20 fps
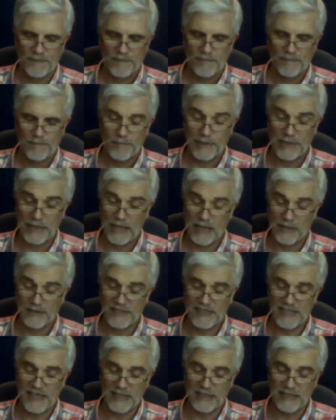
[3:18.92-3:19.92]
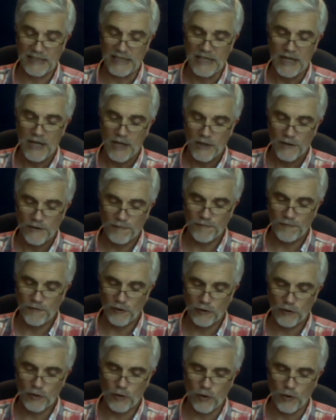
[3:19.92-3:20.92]
But now suddenly the
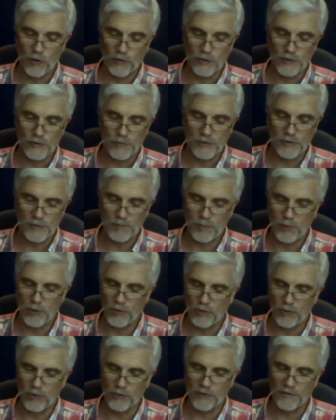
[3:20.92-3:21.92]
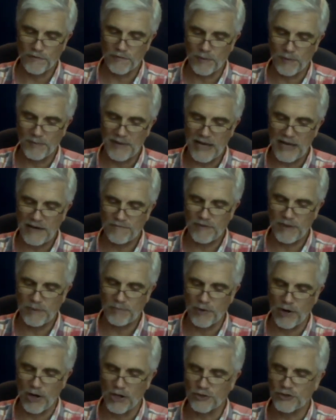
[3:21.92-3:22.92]
full chorus was poured from every
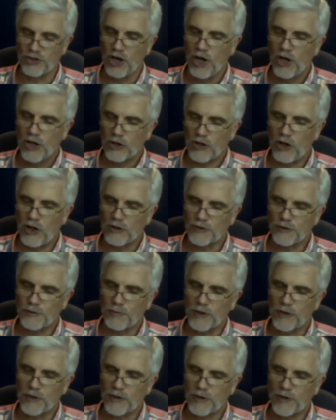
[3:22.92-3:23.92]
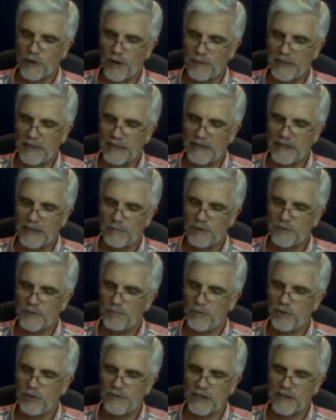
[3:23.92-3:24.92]
branch. Cocks were crowing, there was
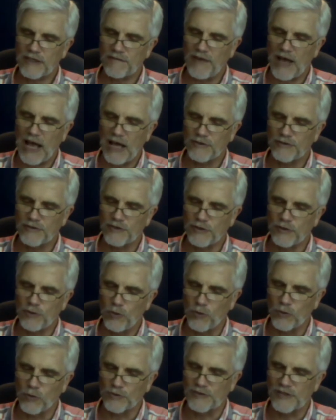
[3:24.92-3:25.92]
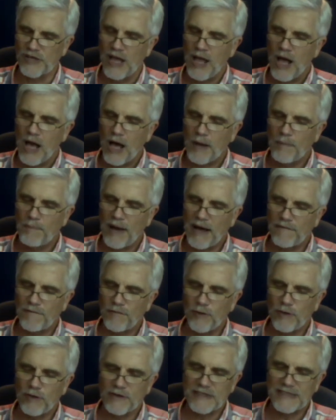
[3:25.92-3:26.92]
music of hounds and horns. Above
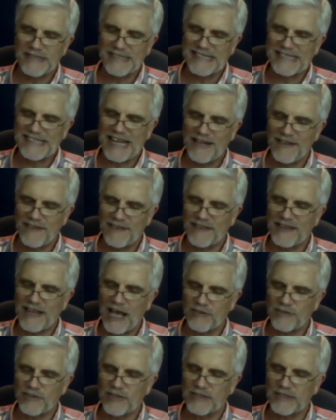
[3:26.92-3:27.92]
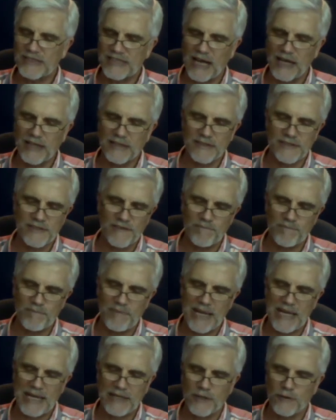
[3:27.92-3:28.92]
all this 10,000 tongues of
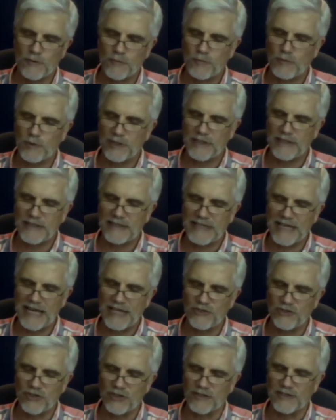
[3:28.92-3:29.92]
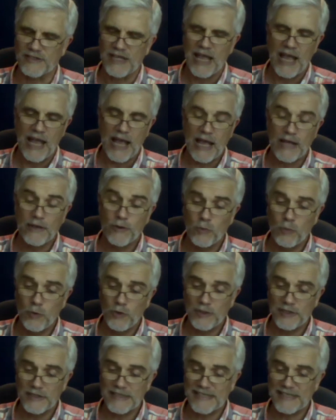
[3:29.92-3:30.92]
men and woodland angels, and the
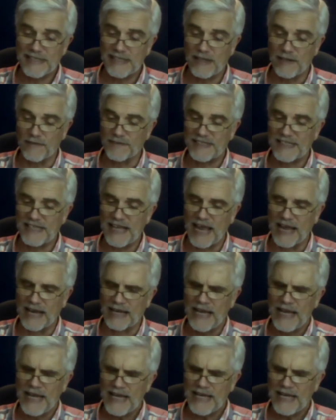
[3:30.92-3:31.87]
wood itself sang.